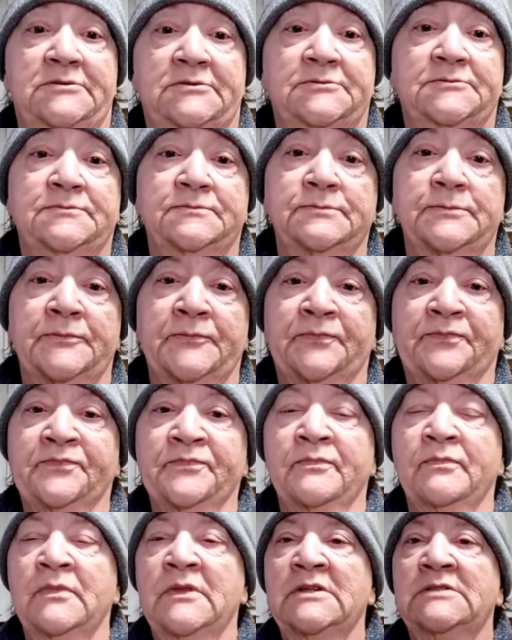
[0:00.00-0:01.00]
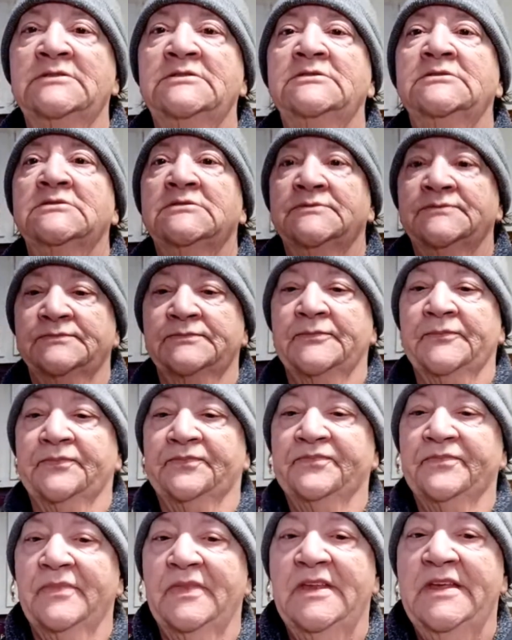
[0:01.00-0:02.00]
Thank you, Amy.
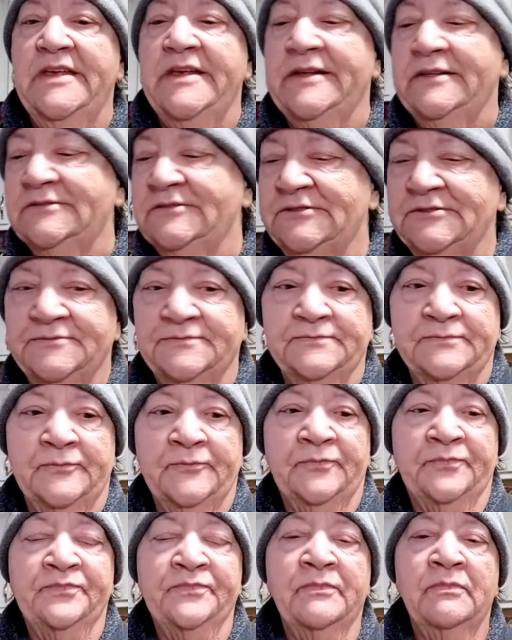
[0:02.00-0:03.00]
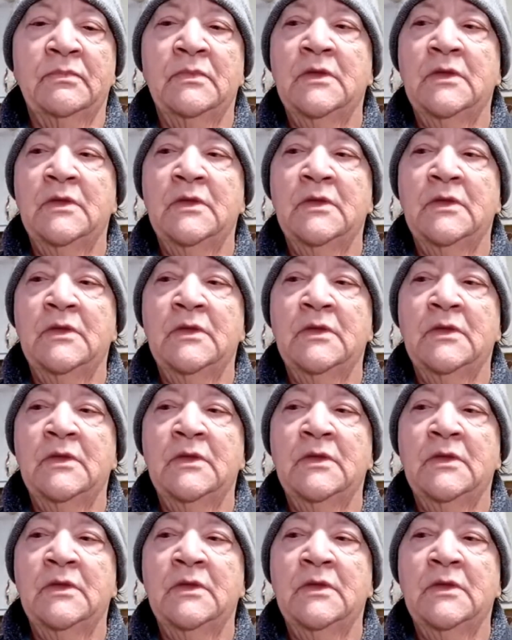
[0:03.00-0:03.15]
yeah. Yeah.